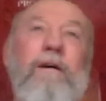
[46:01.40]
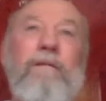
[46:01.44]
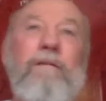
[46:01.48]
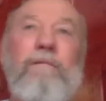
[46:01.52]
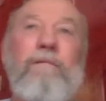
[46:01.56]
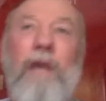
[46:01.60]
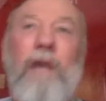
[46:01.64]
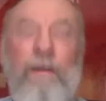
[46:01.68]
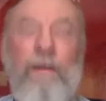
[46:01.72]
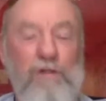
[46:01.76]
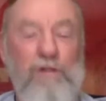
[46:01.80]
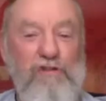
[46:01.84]

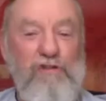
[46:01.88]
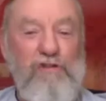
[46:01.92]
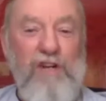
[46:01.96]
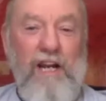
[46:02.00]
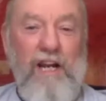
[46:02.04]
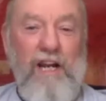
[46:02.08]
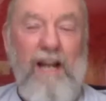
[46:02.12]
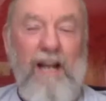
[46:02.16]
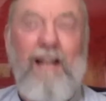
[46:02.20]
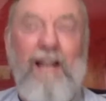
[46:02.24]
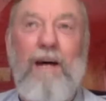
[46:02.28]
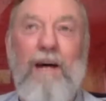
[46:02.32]
I was
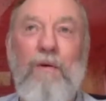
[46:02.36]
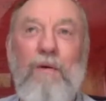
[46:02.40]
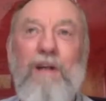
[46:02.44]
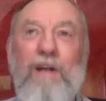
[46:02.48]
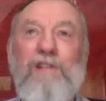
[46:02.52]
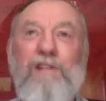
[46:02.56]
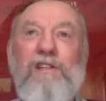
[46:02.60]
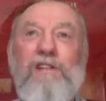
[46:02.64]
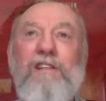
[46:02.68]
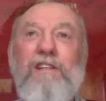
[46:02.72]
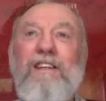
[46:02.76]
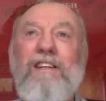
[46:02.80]
treated like that
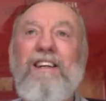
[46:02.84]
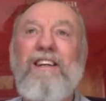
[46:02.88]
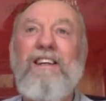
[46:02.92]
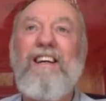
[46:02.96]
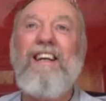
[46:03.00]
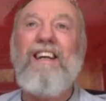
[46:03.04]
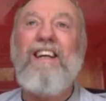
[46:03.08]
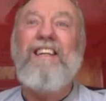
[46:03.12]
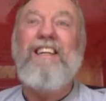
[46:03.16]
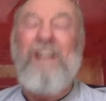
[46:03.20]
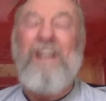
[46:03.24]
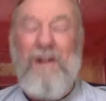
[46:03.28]
once. You
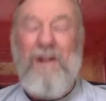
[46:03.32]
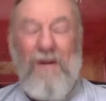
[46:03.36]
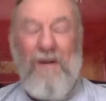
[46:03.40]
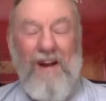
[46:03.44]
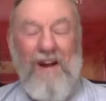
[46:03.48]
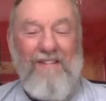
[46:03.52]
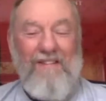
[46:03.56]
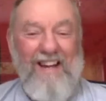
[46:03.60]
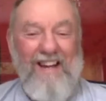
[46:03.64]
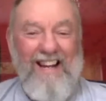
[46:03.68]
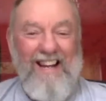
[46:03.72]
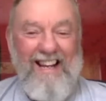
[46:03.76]
know
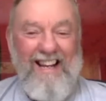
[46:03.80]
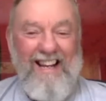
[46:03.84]
what I mean?